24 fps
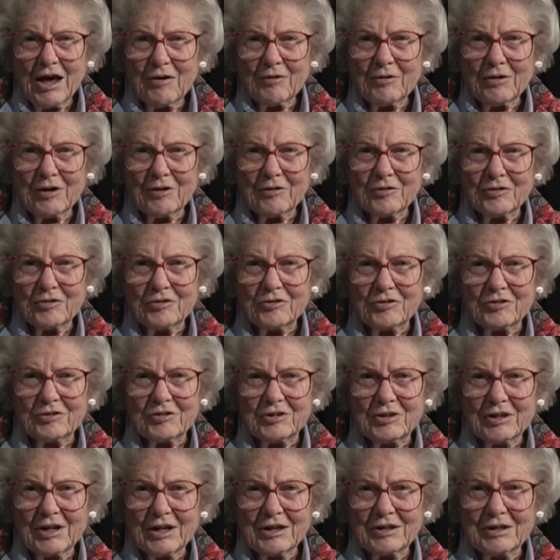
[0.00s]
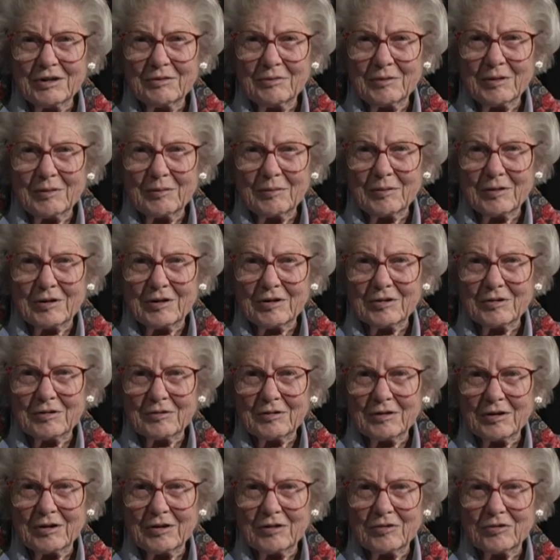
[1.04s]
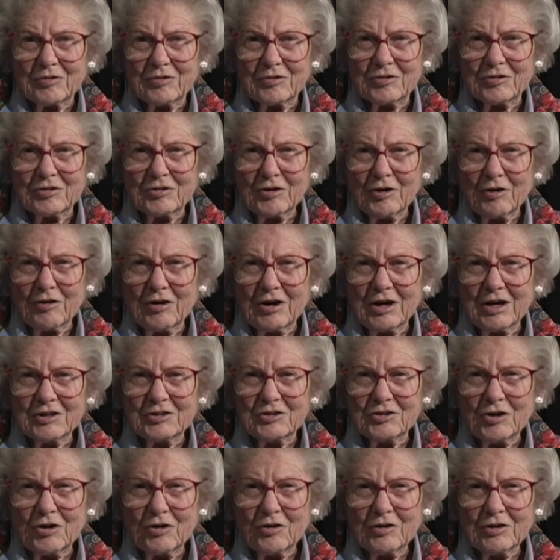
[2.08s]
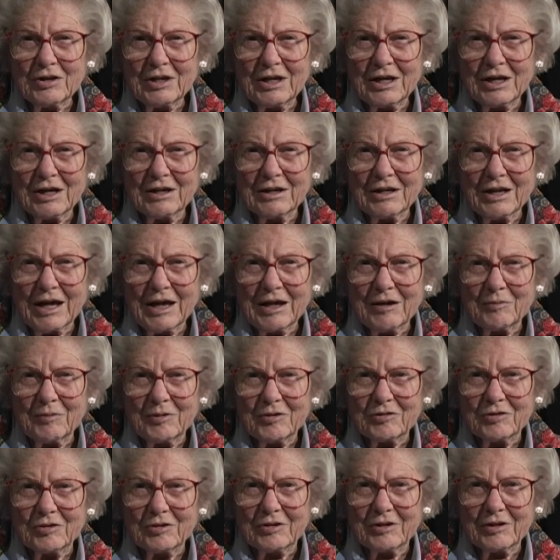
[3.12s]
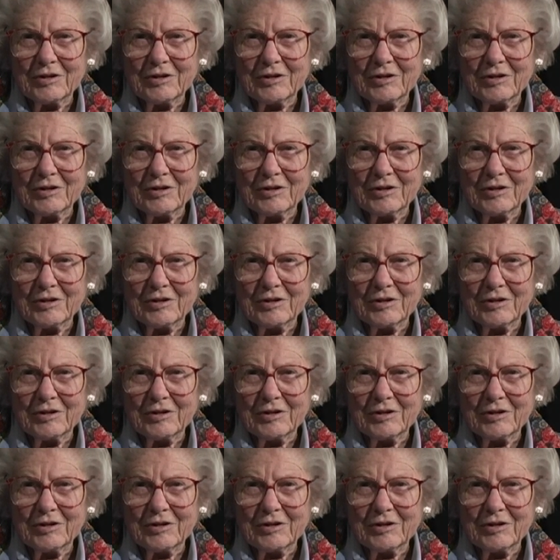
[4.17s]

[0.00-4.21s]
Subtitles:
Well, it was stunned me because it's so totally unlike Mrs.